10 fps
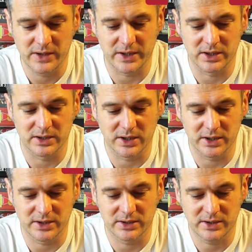
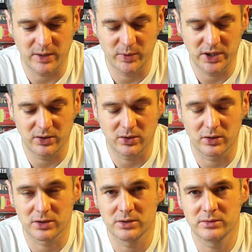And Tammany
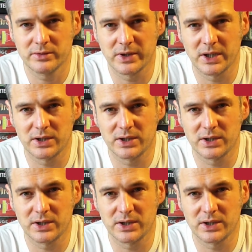Hall, the